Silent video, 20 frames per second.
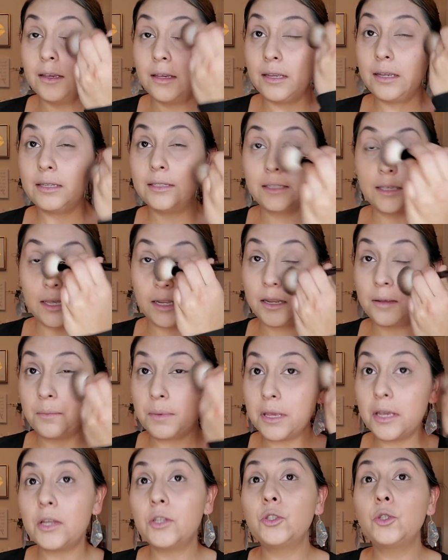it's gonna
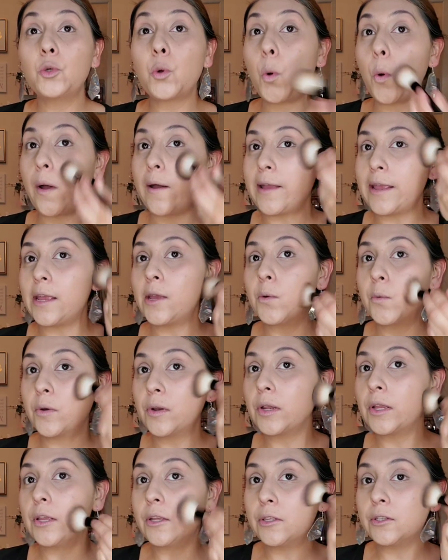be a joy
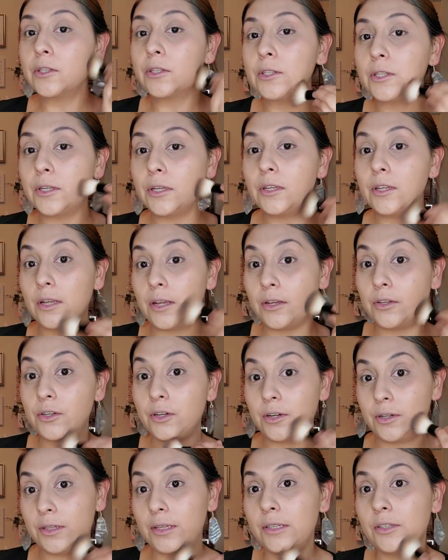when he's a
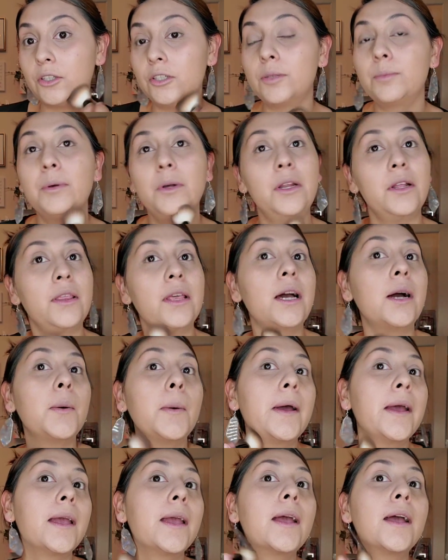teenager. Let's just put it that
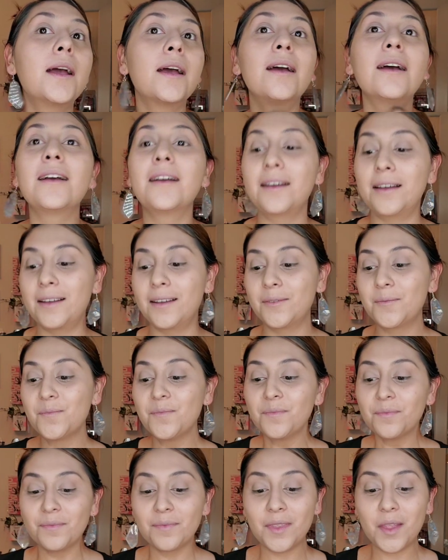way.
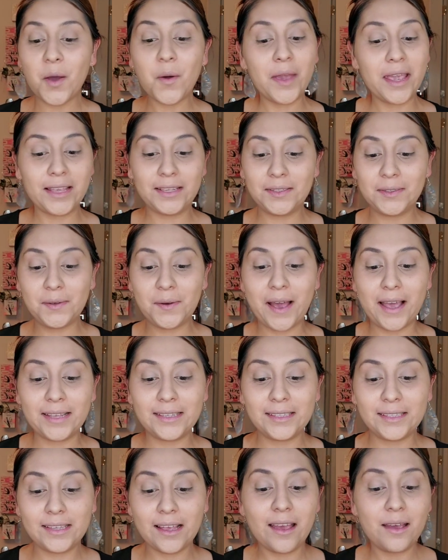Okay, so I
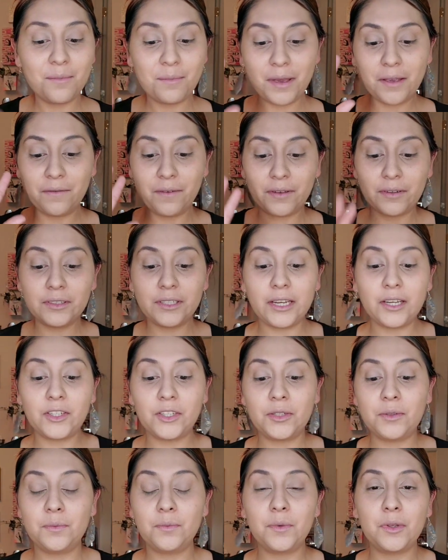set my
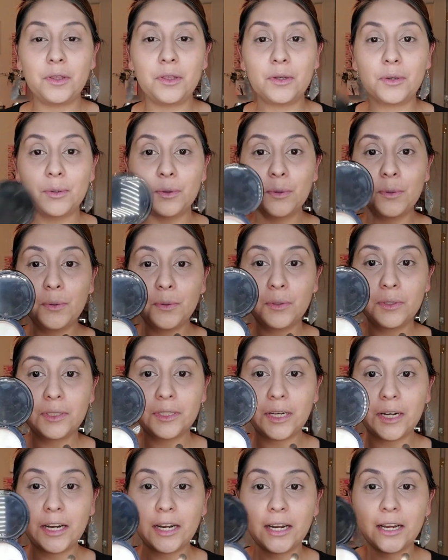foundation with the Cool
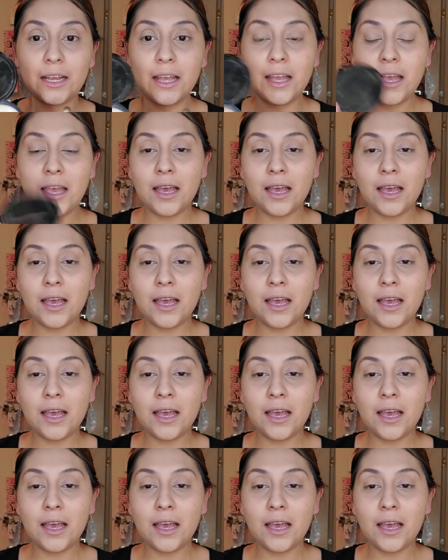Dark